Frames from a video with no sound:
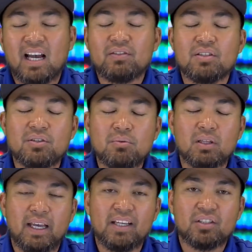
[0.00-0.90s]
have to do
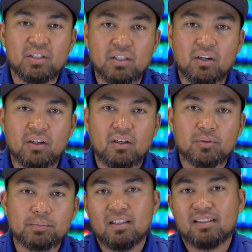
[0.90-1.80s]
with
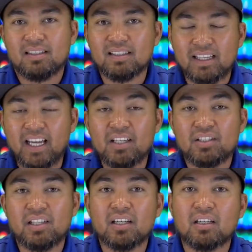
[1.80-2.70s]
HDR? Since
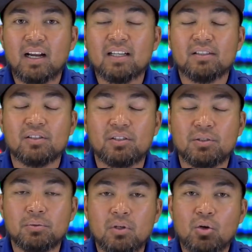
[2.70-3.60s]
HDR has to
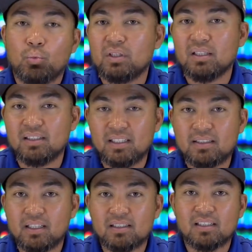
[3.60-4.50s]
do with the
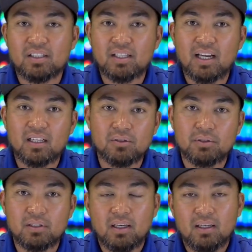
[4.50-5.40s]
details in the
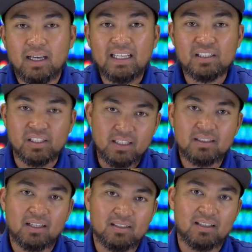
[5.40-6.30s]
shadows and
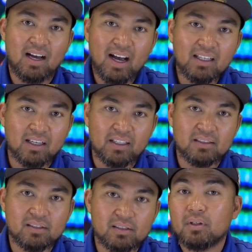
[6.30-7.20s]
details in the
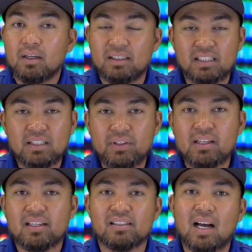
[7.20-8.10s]
highlights, a TV
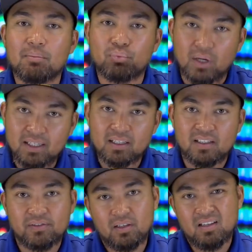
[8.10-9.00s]
that is not bright
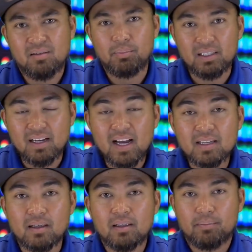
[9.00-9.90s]
enough may
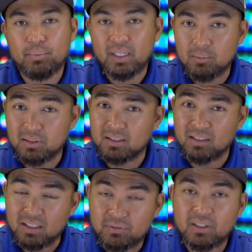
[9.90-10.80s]
not be able to
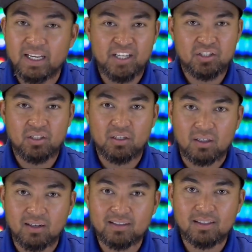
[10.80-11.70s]
deliver HDR
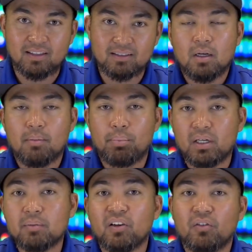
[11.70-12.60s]
content.
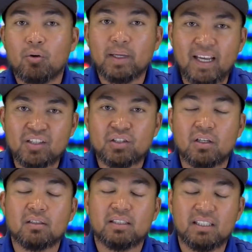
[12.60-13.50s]
Better performing
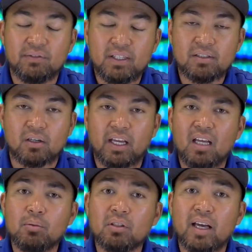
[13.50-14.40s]
HDR TVs are
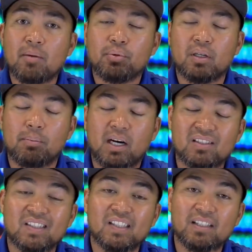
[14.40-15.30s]
able to output
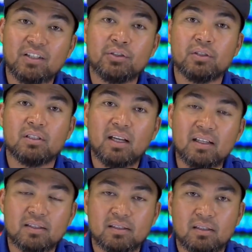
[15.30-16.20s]
about 600
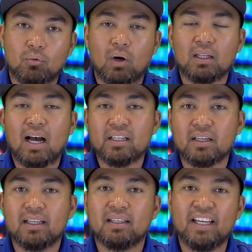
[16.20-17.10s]
nits, while
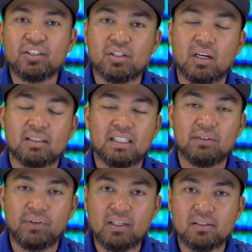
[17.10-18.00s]
higher end HDR
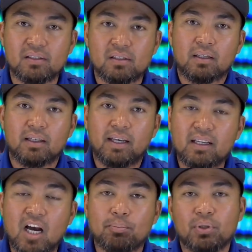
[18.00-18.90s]
TVs
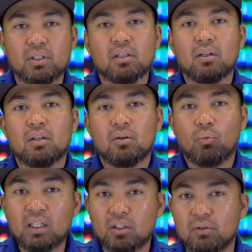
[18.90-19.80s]
can output
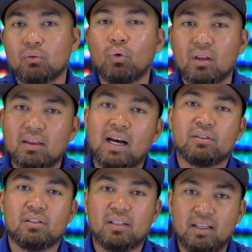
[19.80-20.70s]
well over
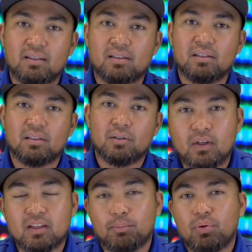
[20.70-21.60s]
1,000 nits.
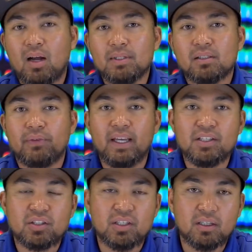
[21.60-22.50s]
The promise of
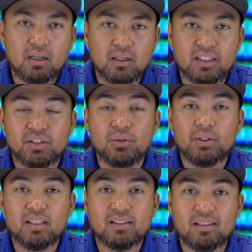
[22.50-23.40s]
HDR is
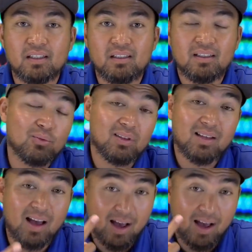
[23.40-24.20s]
you can see what the